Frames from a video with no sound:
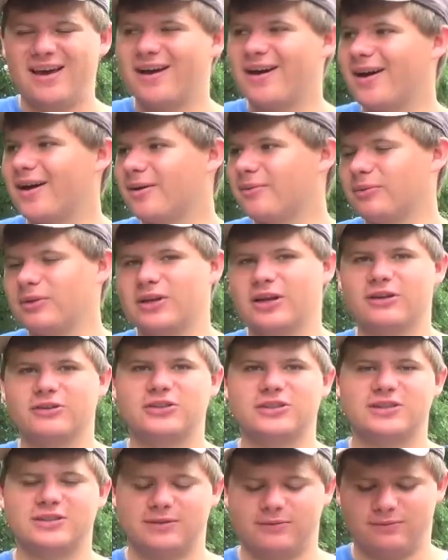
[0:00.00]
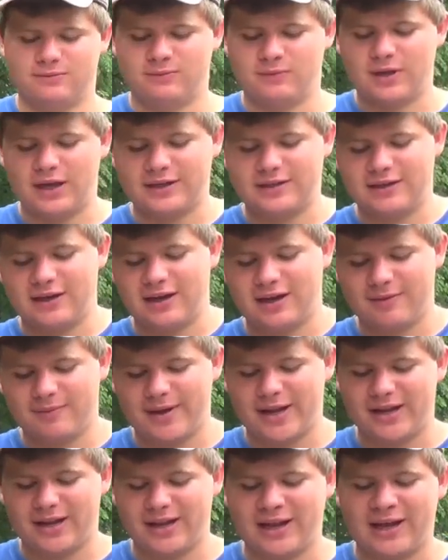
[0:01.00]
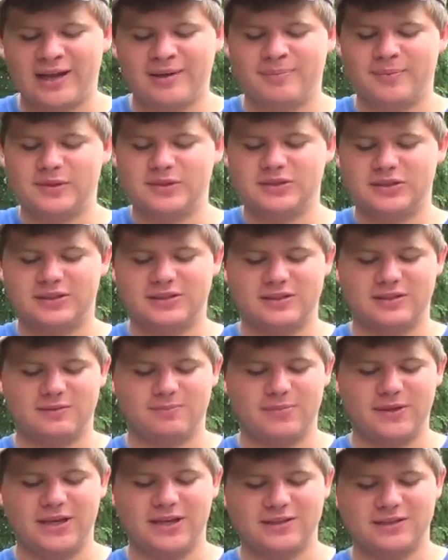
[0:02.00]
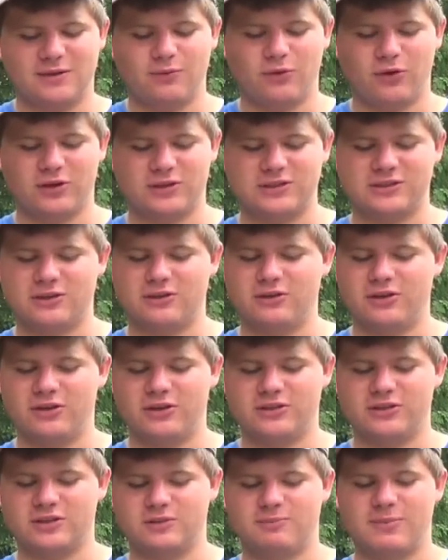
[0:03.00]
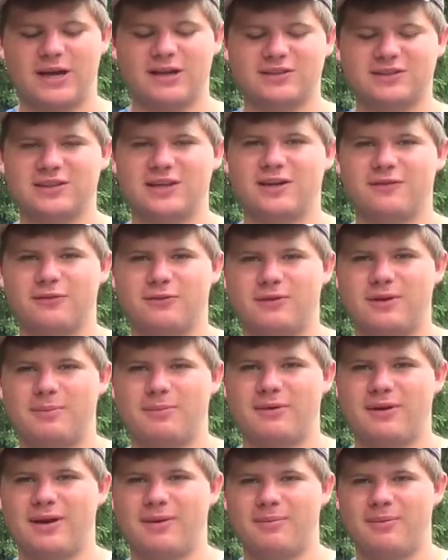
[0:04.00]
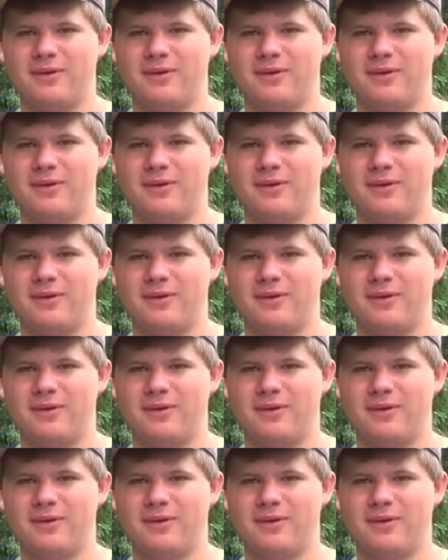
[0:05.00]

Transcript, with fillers: Um, you know, just I talk about a lot, but just because it works so good, just bouncing off a riprap.